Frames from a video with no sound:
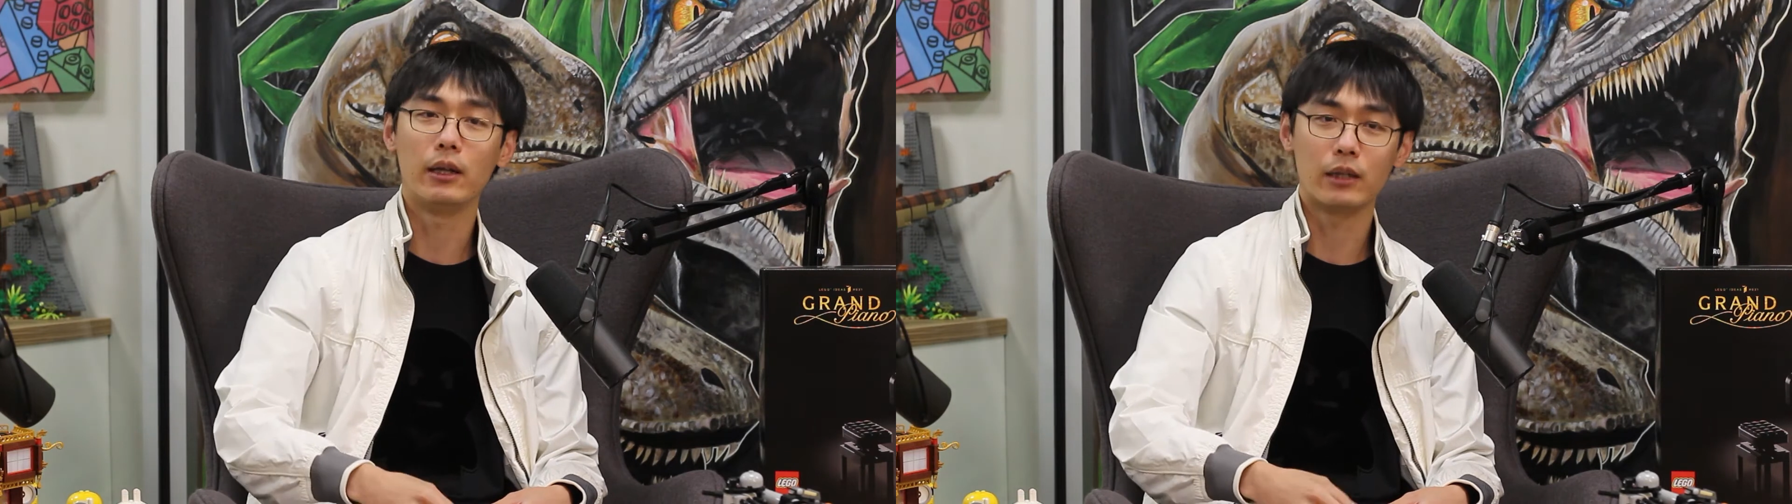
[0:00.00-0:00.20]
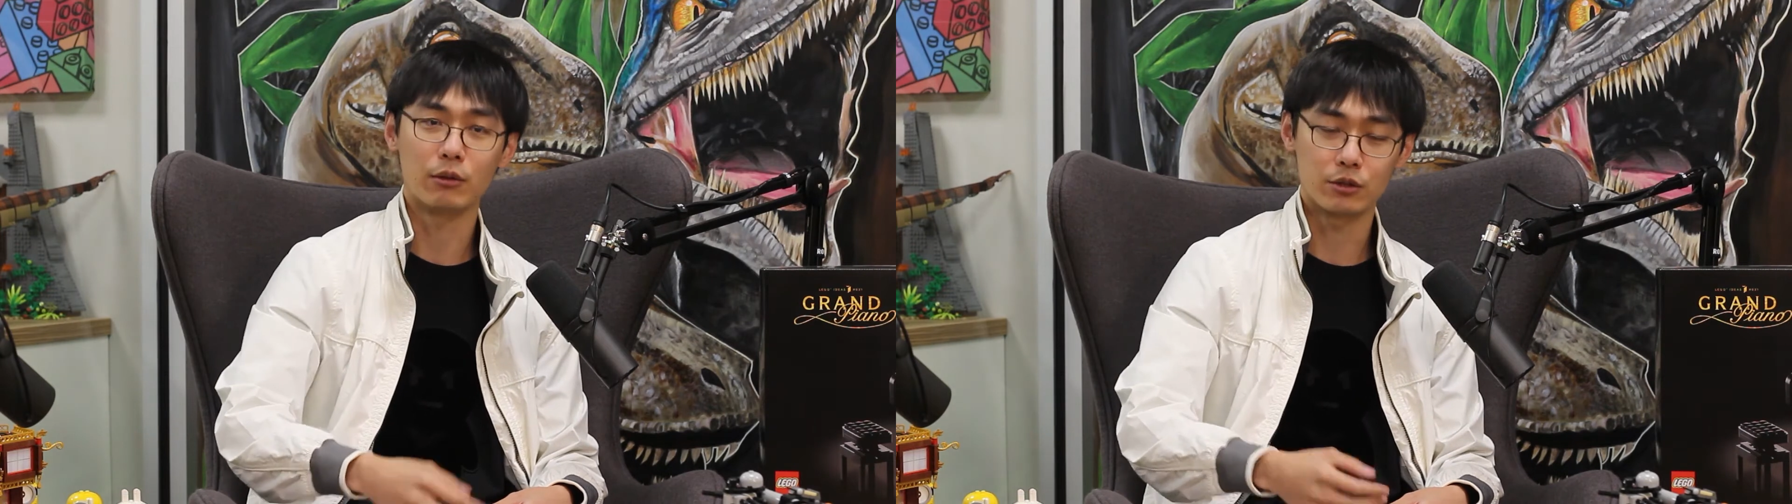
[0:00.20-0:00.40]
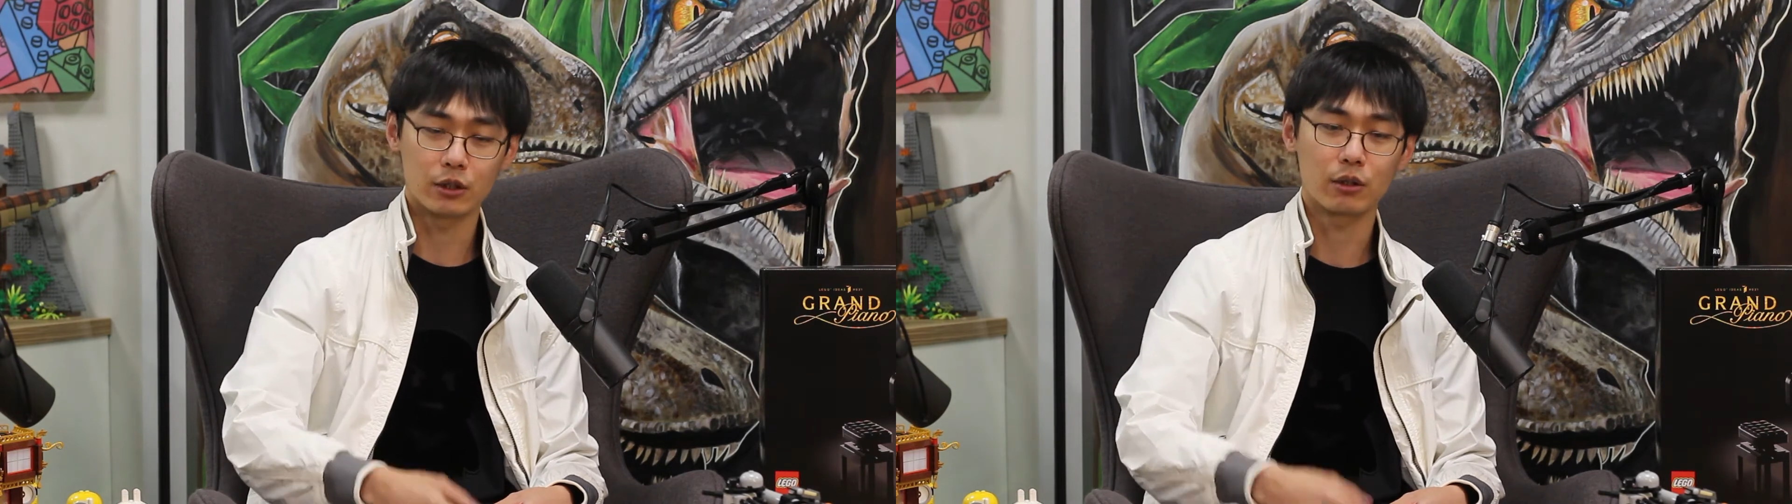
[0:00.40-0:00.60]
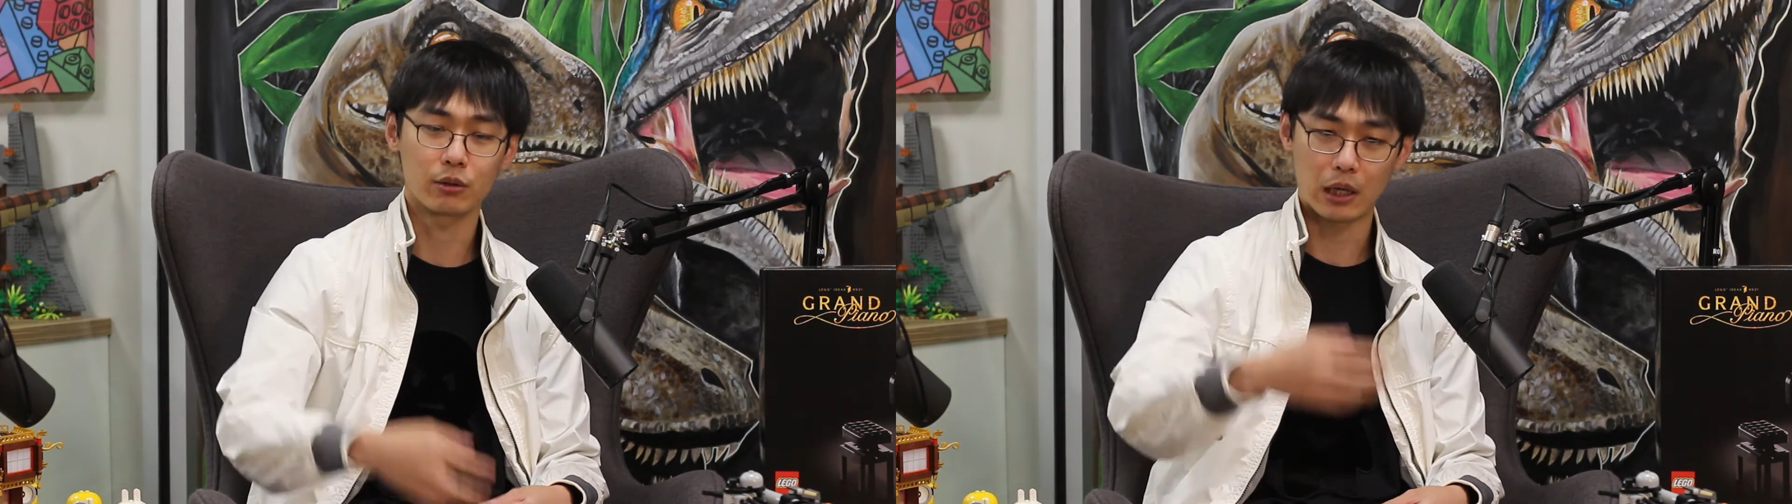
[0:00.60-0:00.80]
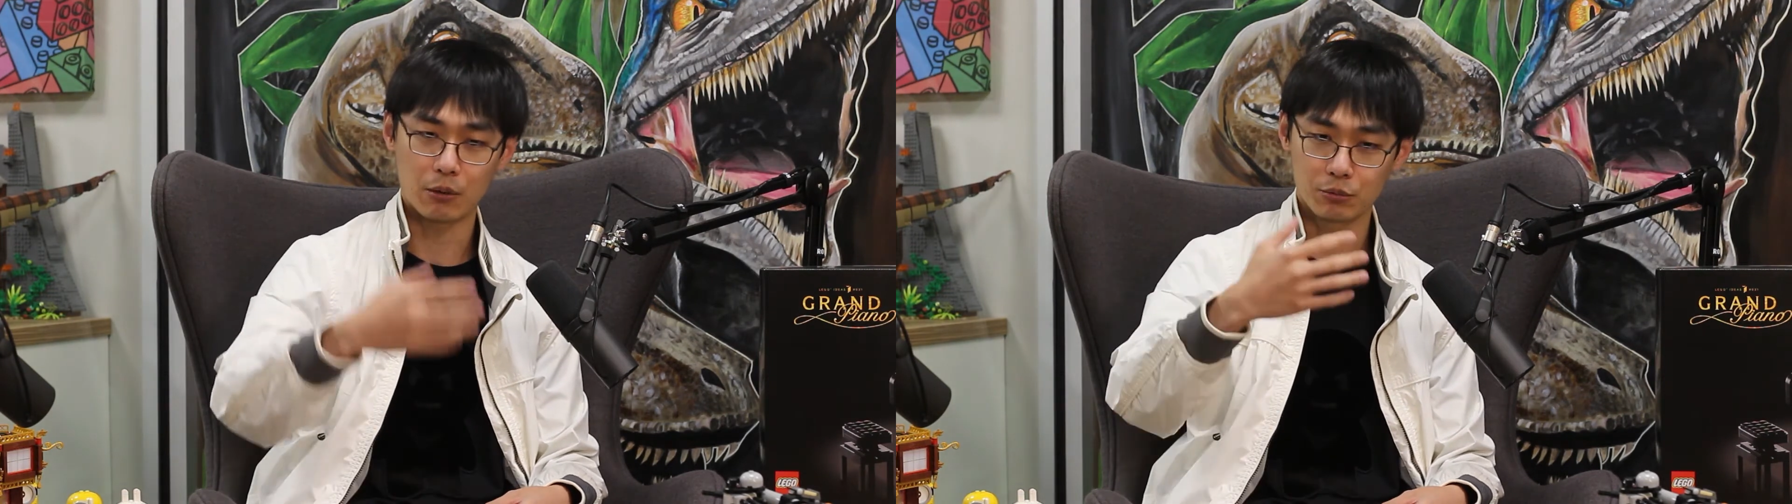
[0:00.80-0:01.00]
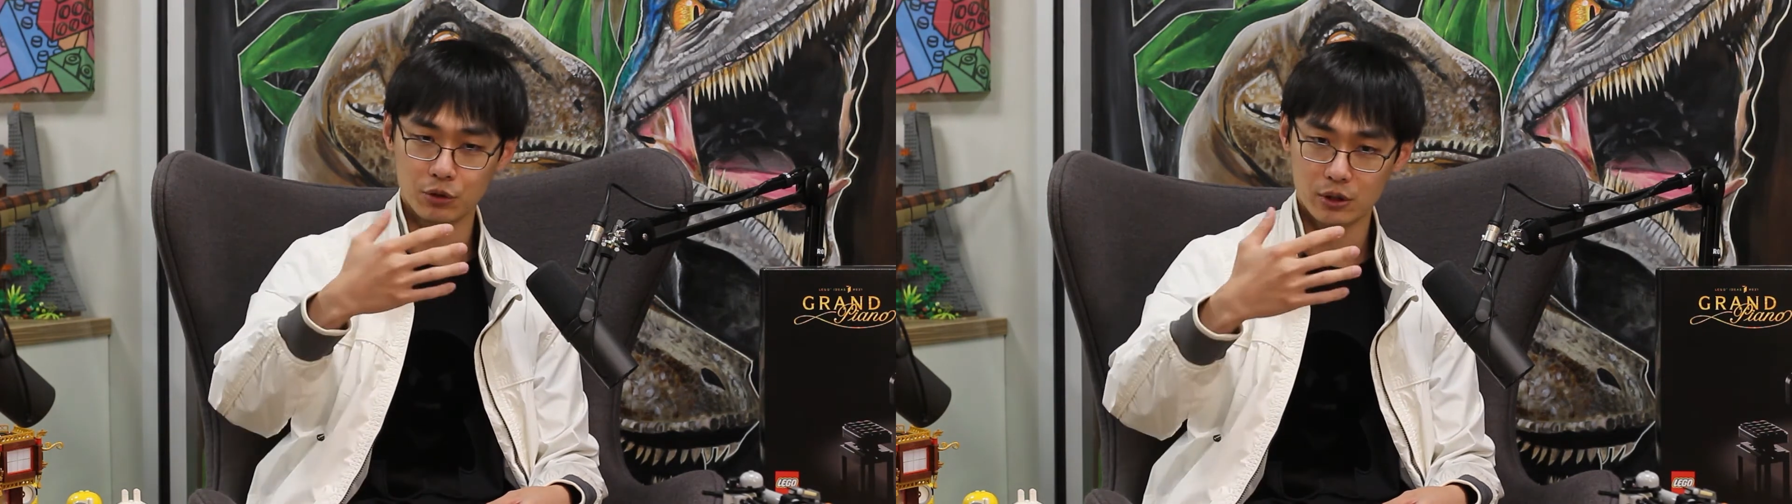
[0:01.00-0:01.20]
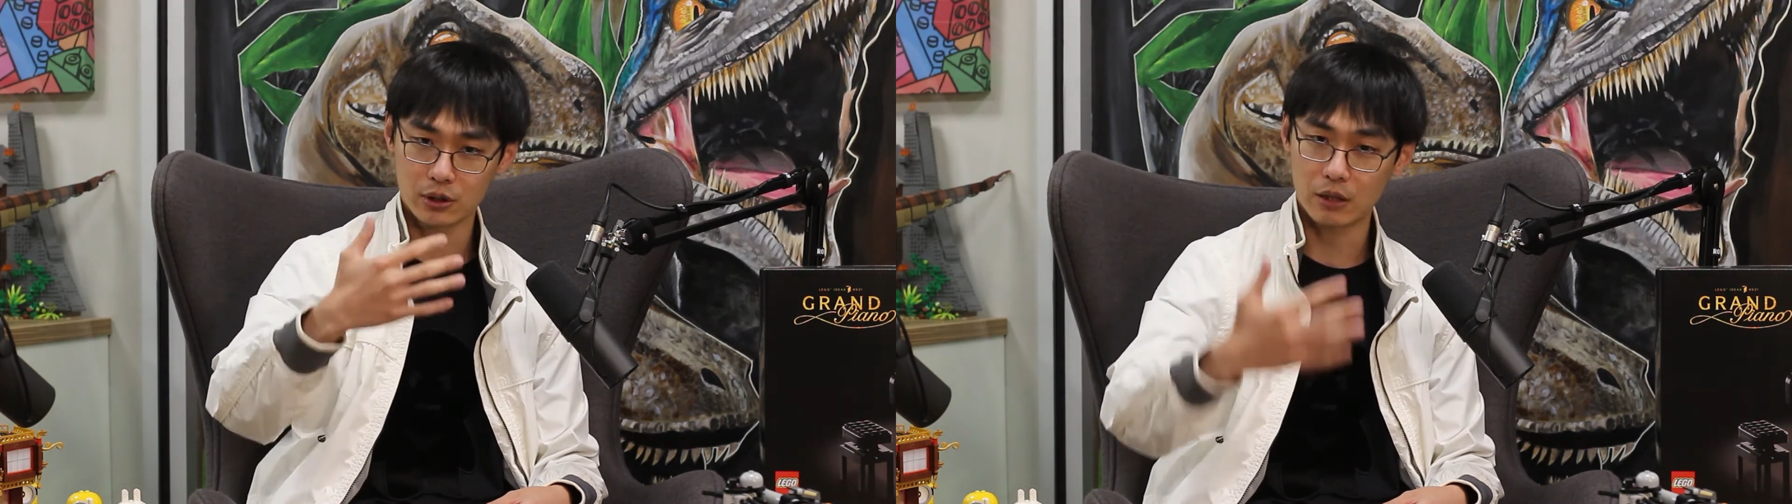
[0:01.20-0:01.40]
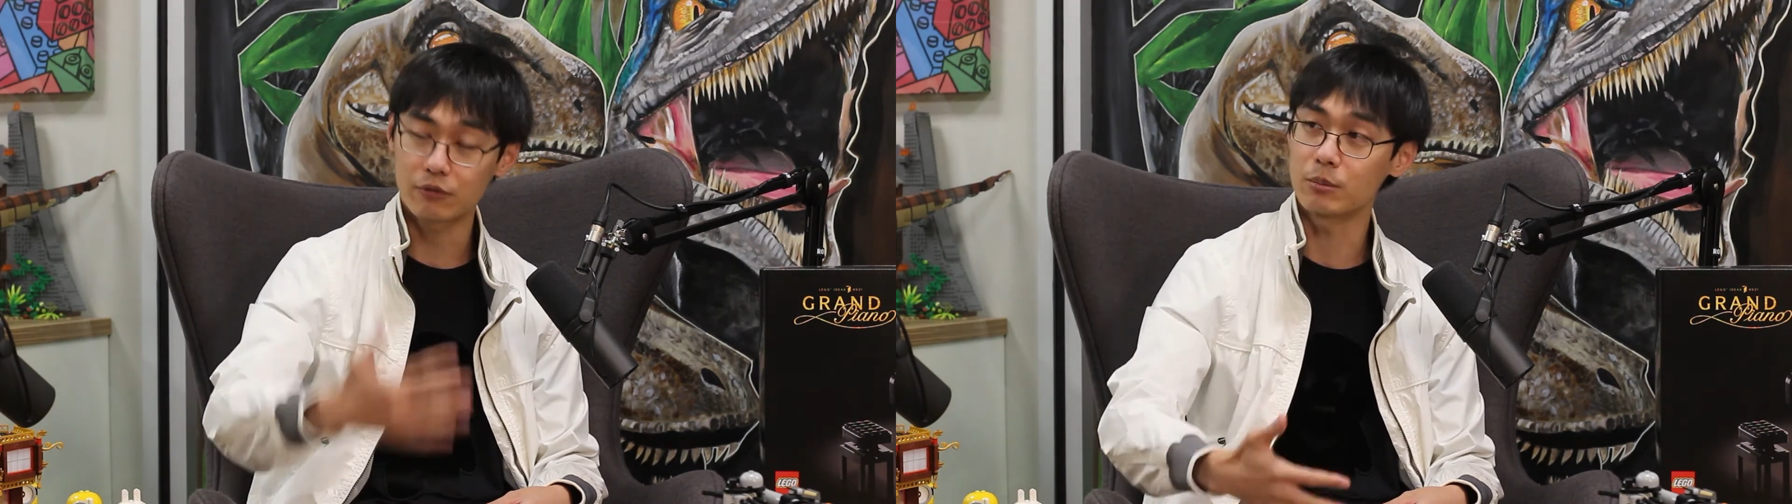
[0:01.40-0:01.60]
And then I'll just
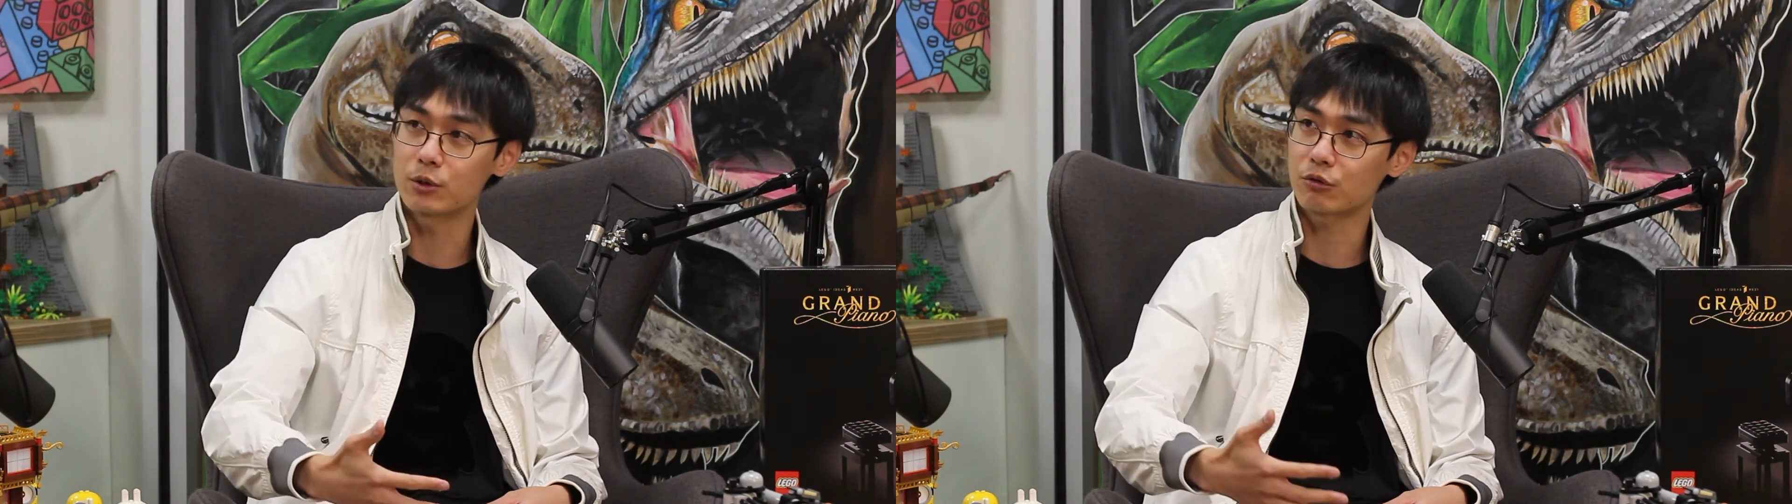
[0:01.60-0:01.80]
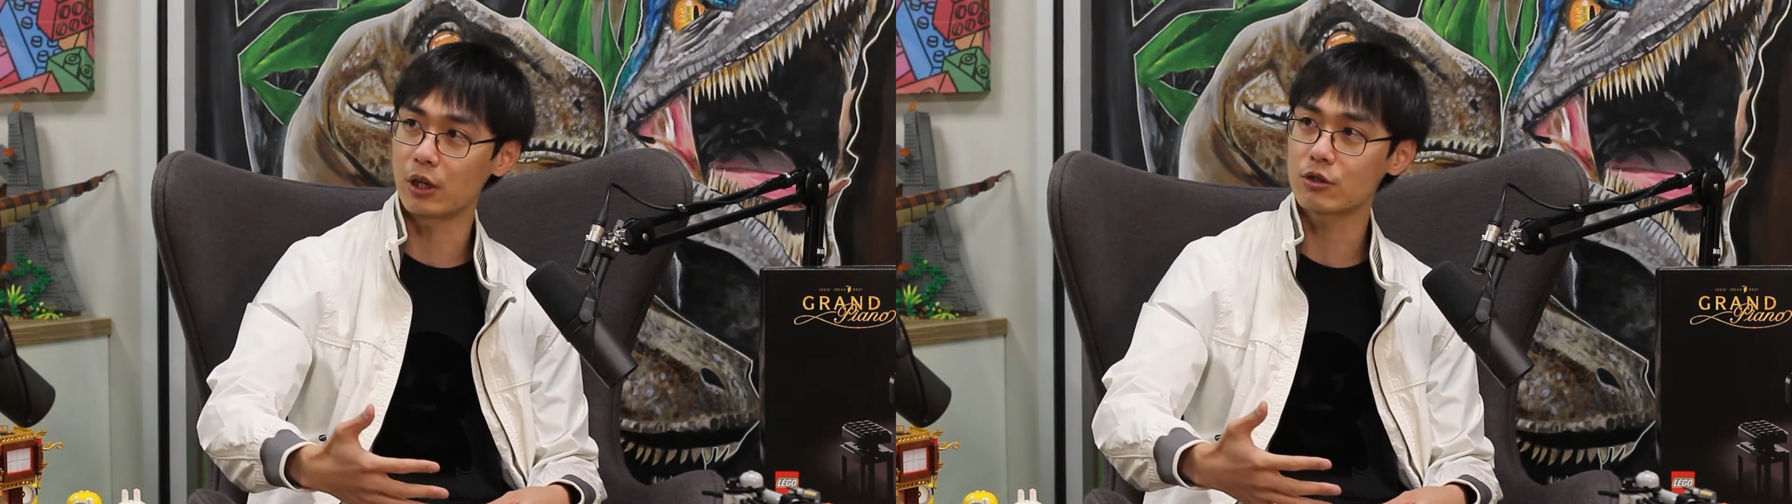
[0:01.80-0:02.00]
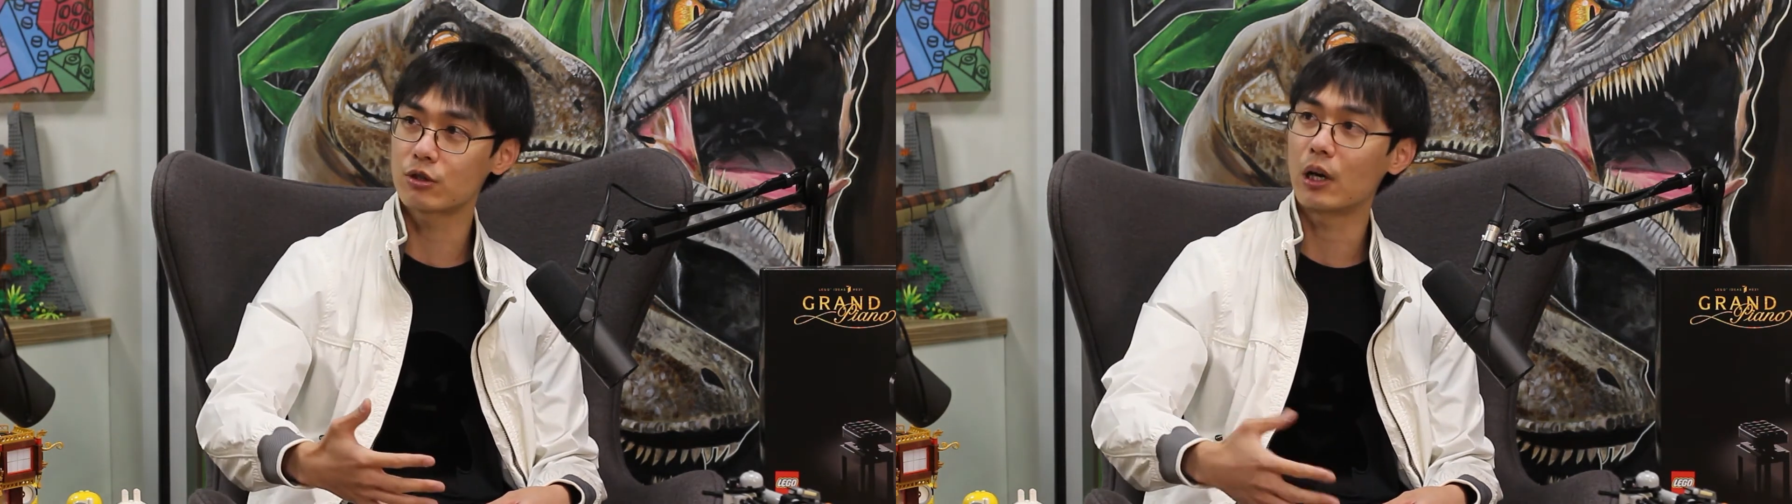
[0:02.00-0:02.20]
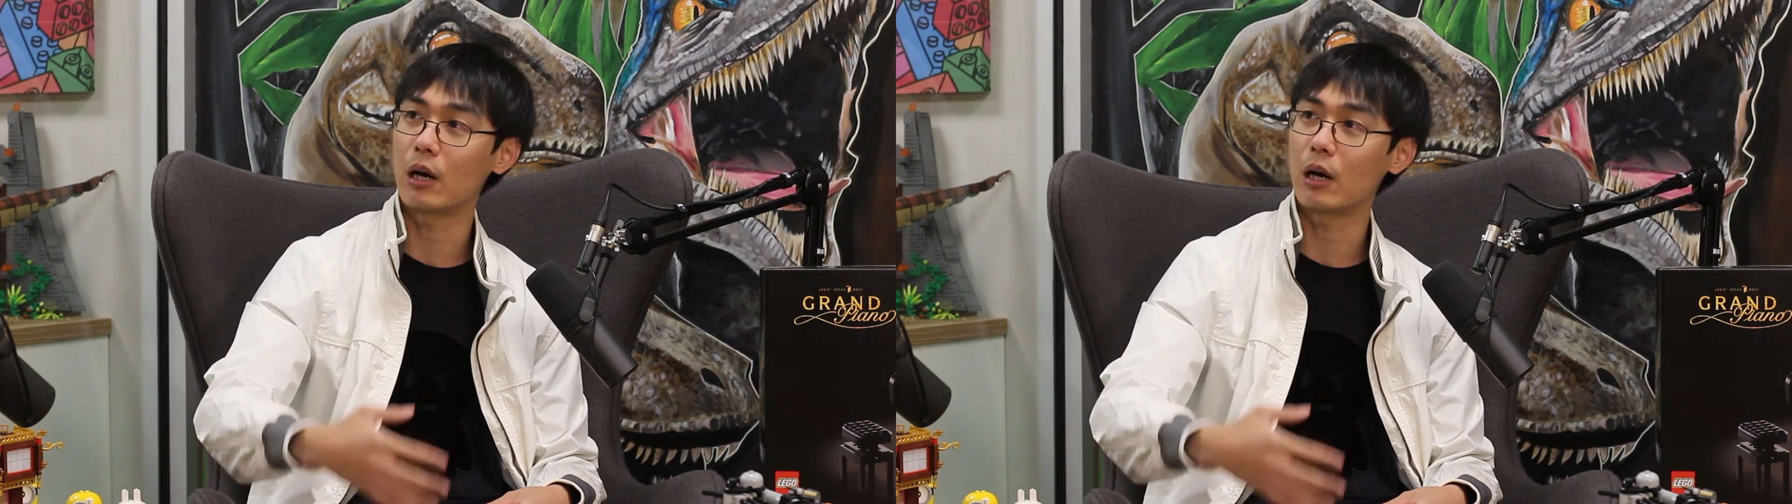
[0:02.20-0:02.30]
start from scratch.